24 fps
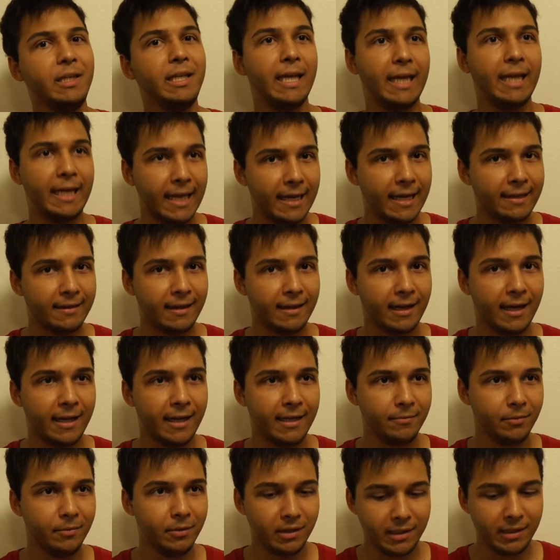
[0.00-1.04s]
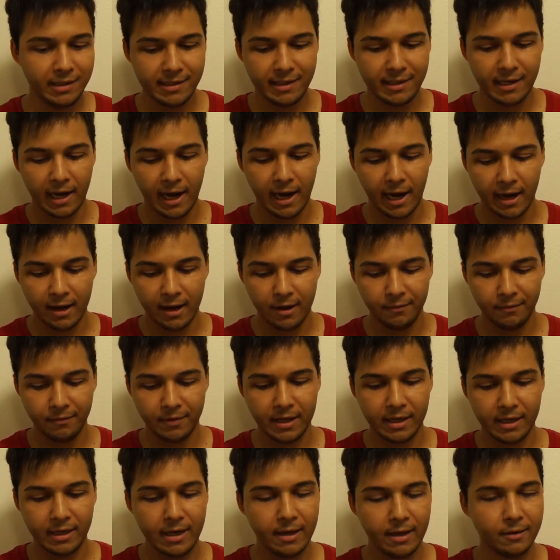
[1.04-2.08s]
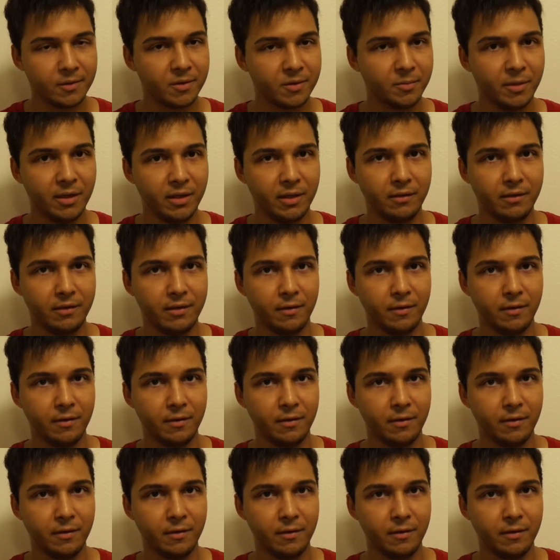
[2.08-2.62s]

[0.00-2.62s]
didn't have that announcement,